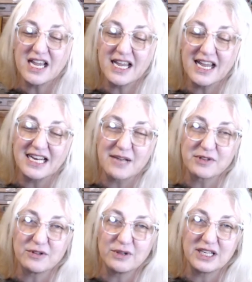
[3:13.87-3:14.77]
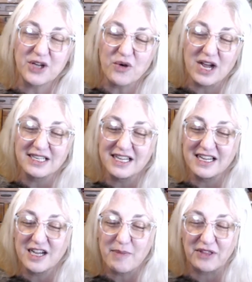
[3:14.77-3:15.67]
had absolutely no
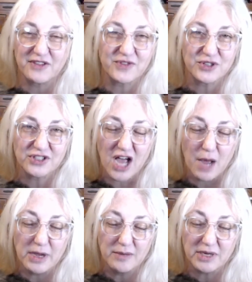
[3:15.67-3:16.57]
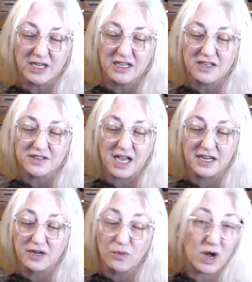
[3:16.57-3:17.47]
idea about the first comment because I
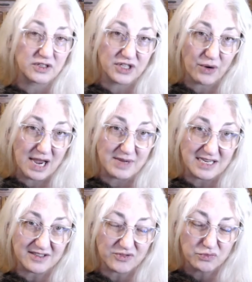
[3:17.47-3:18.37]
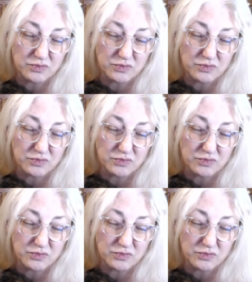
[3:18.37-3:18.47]
didn't watch the Grammys.